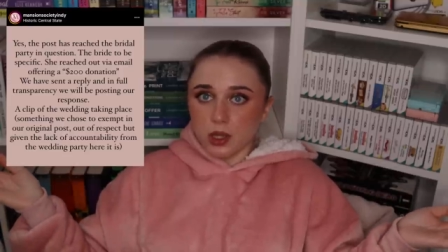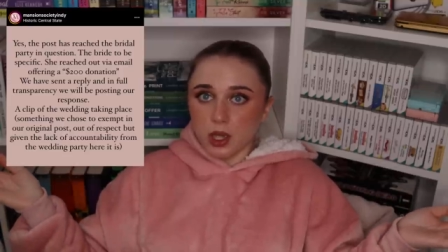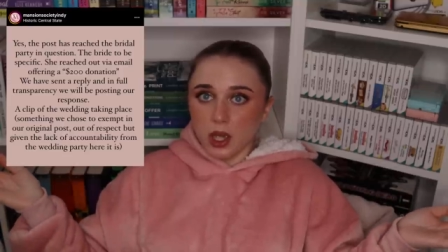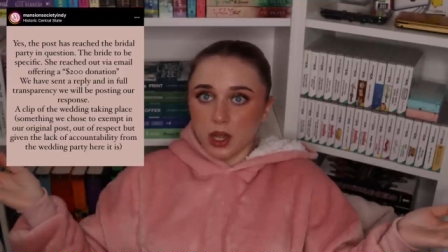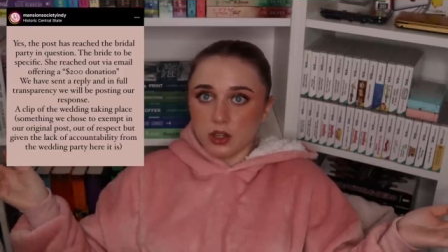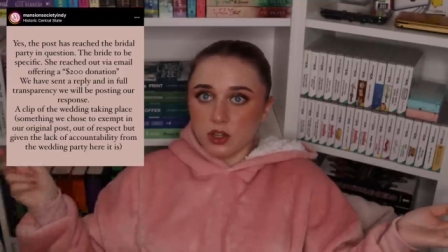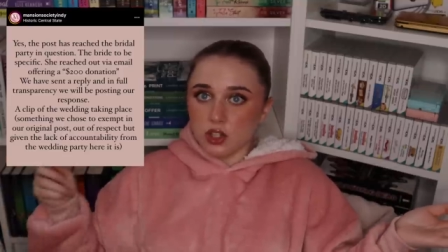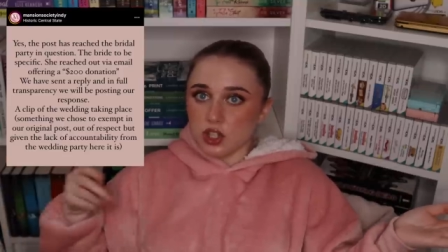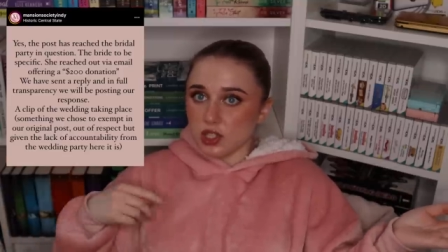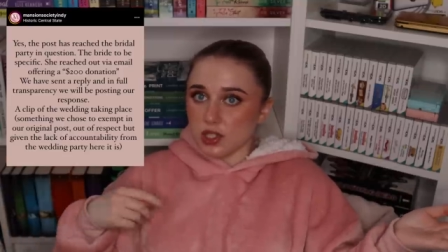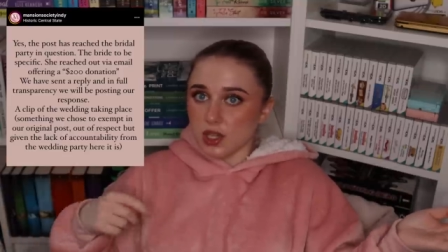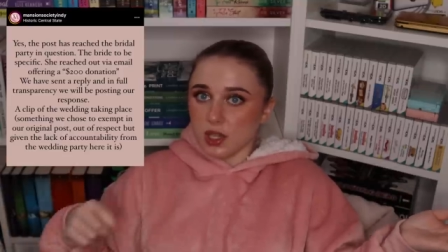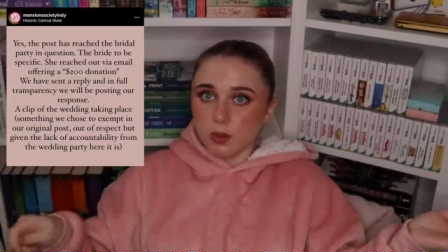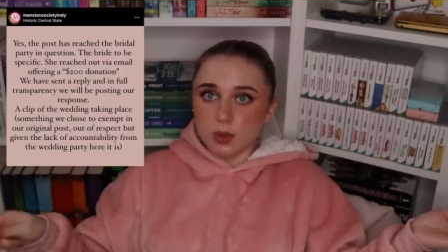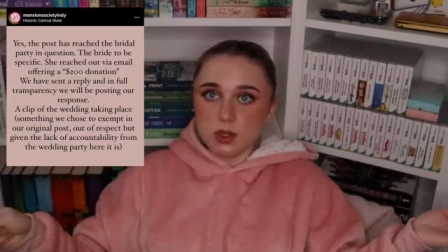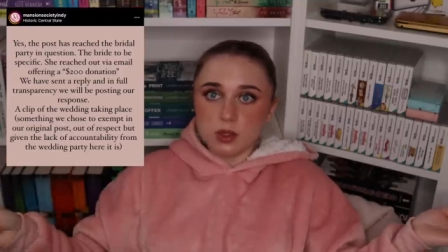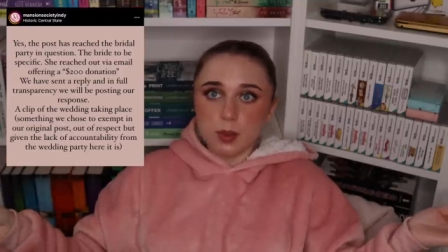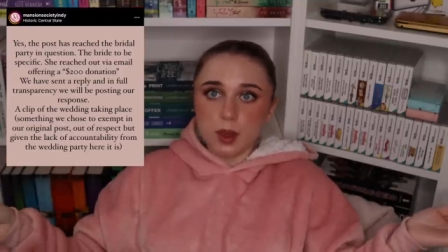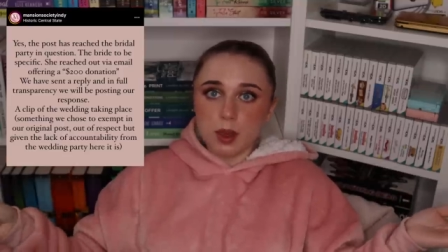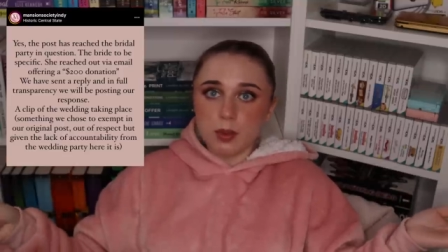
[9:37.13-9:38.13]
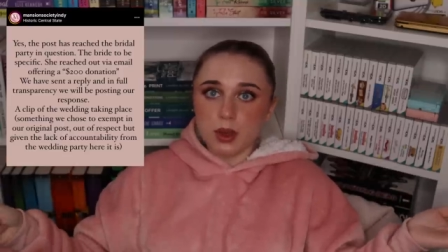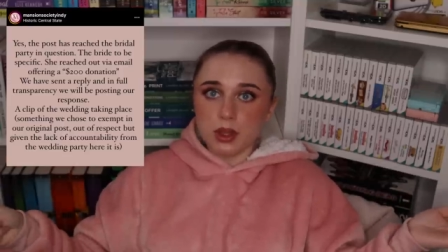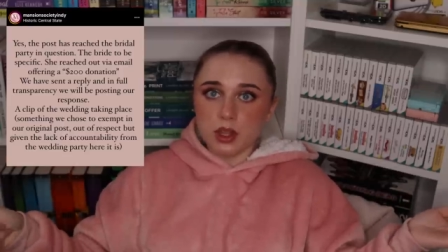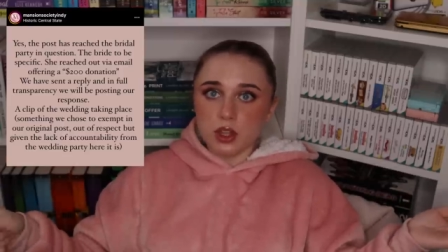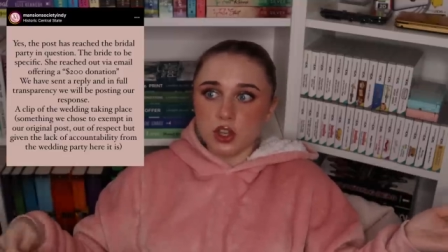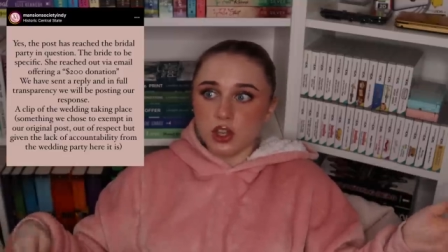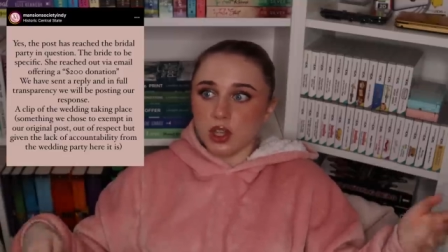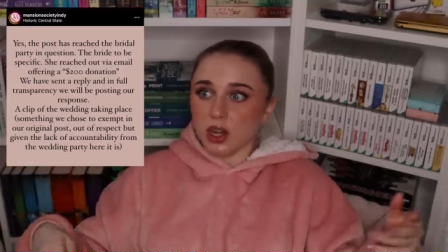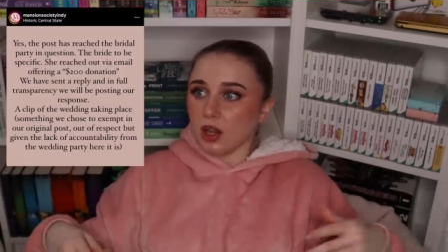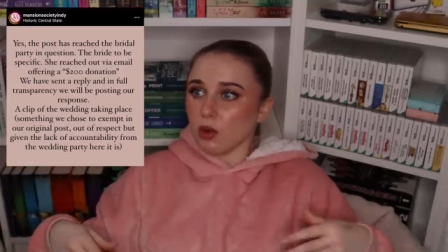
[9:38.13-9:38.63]
And you just sign a piece of paper and
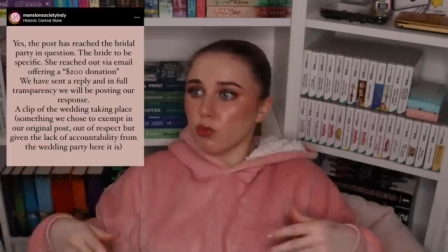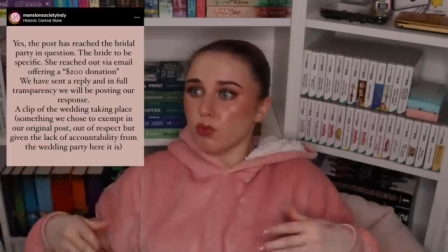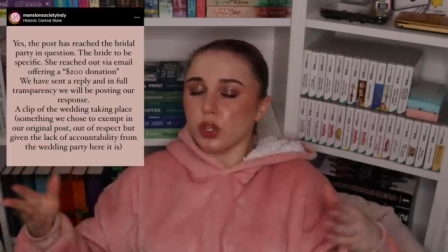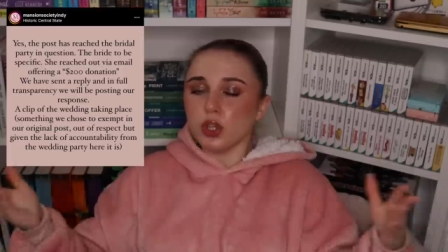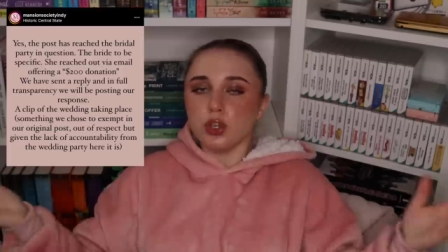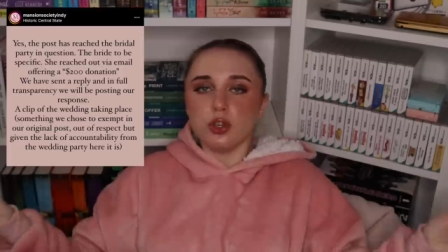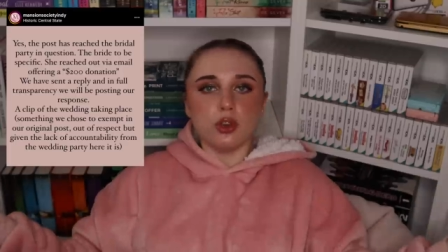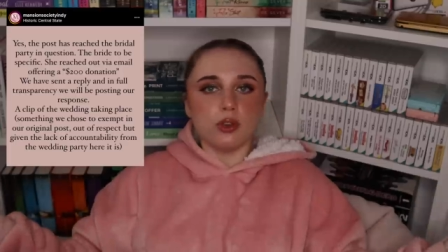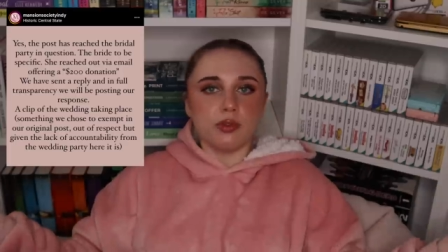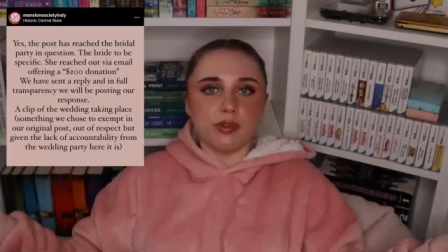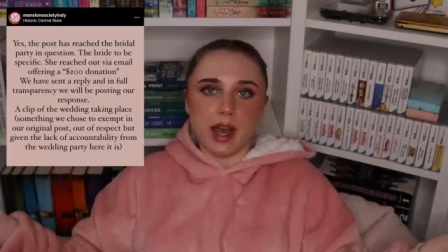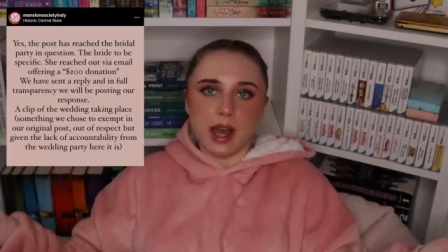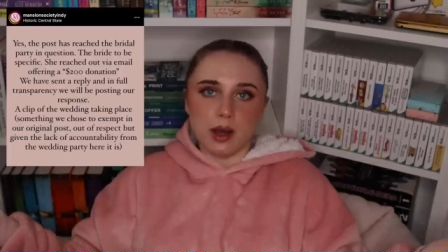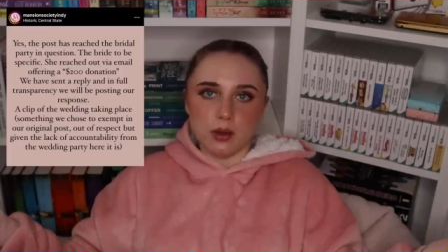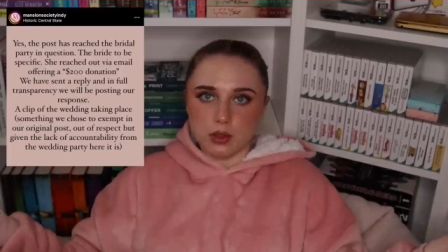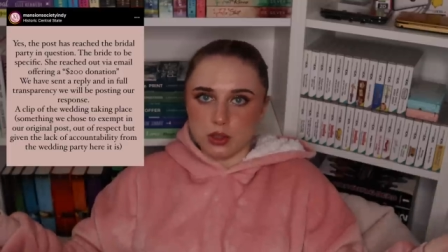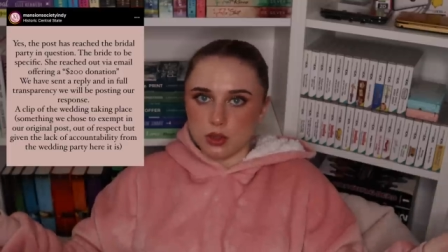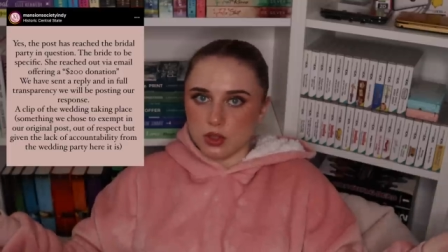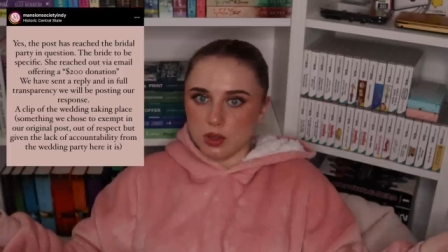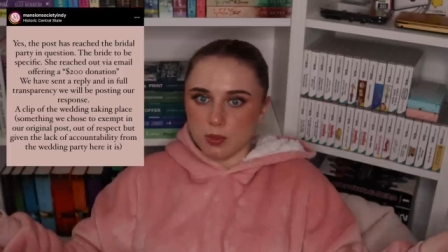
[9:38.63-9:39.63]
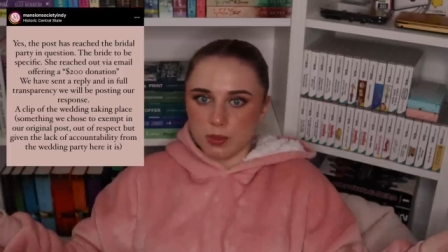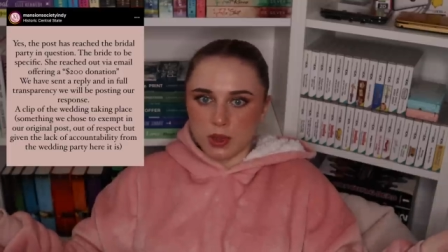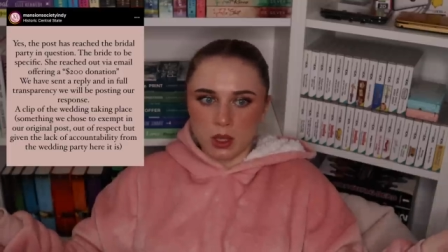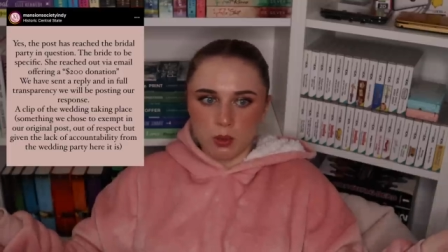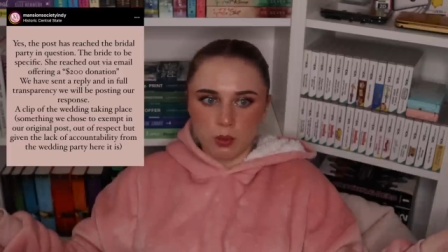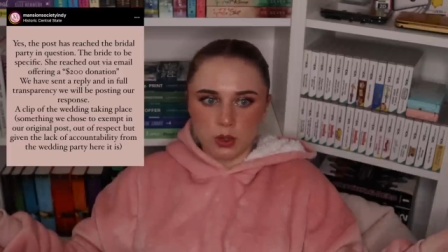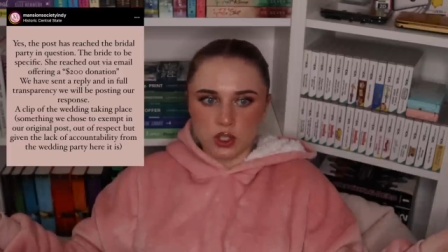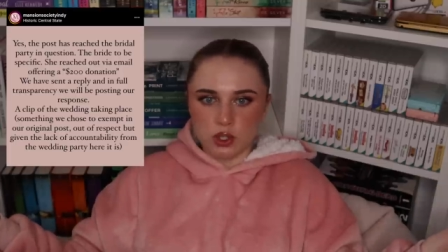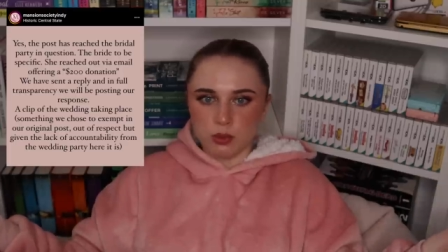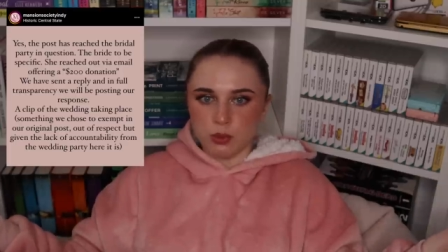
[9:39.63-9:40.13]
then you can like renew your vows or
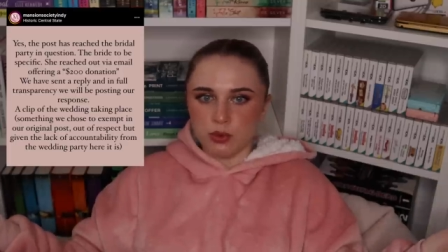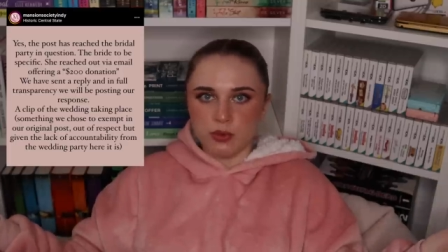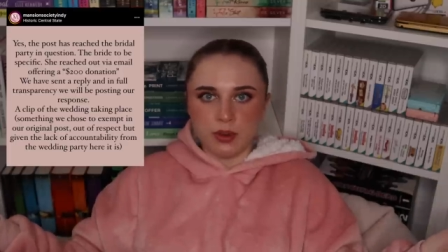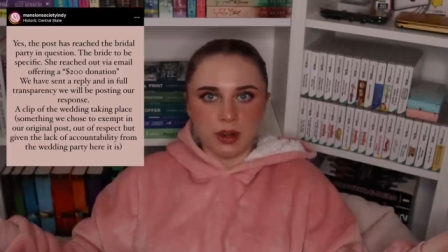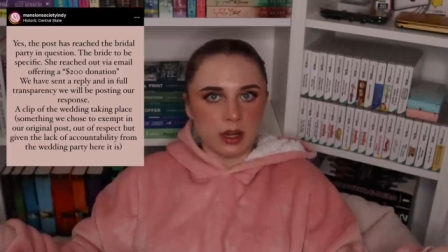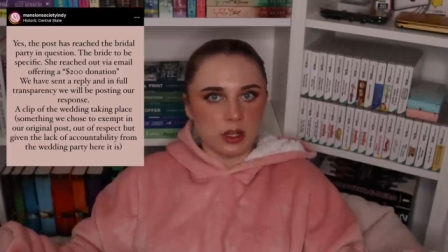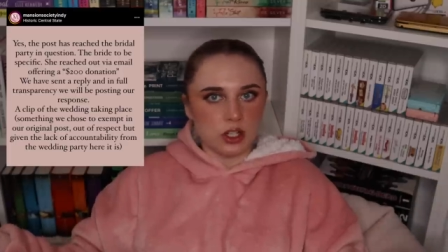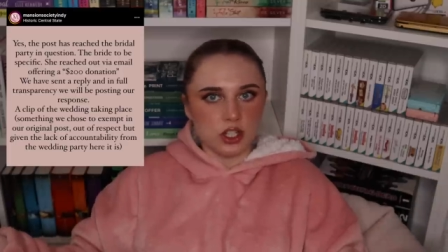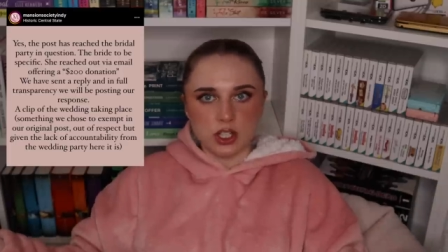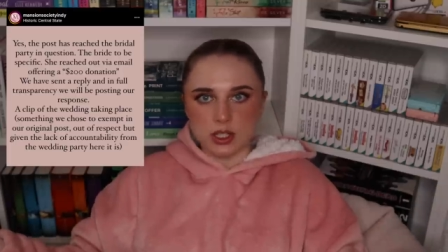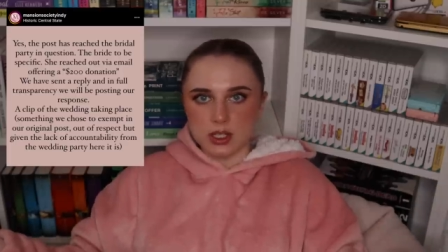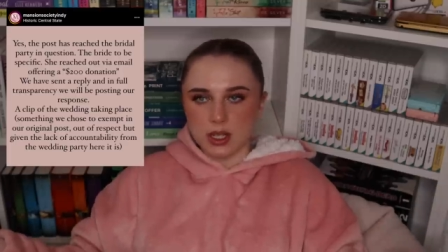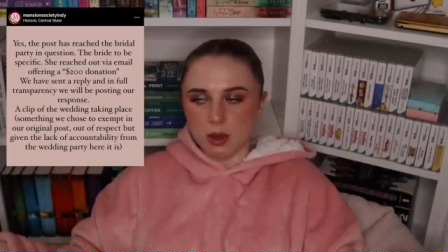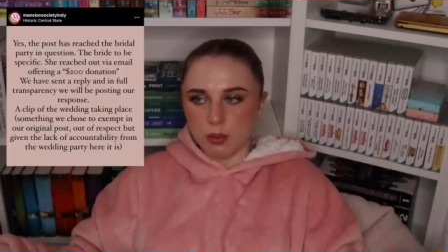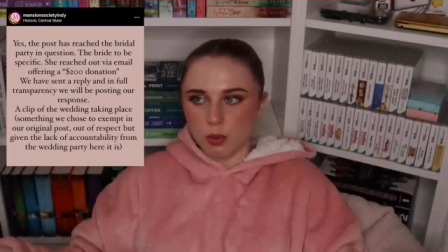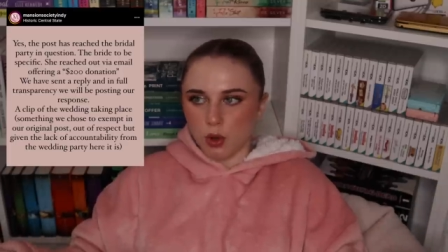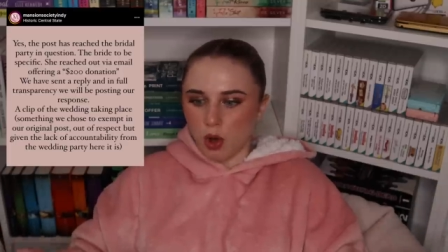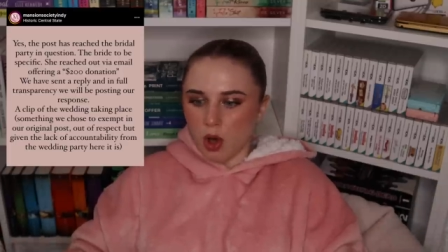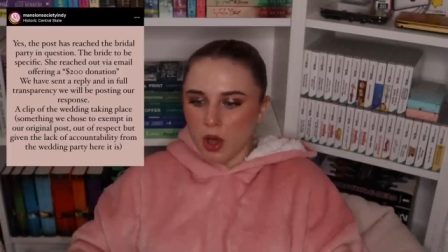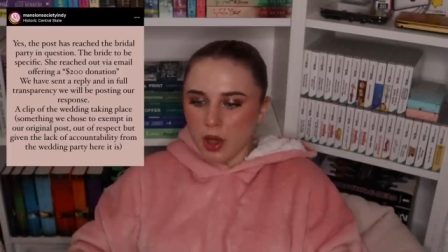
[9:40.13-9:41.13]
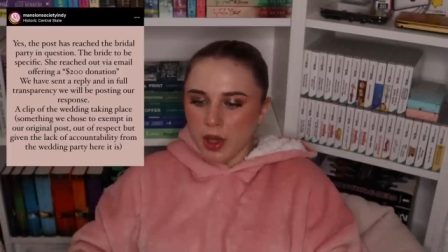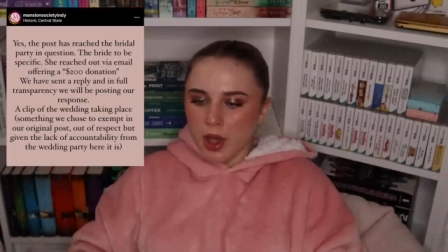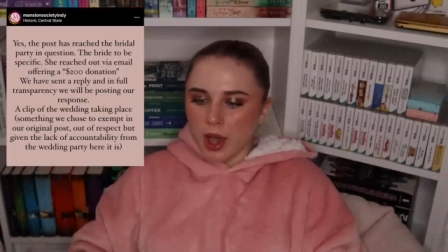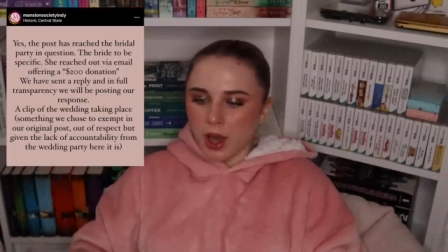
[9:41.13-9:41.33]
something once you're more financially stable.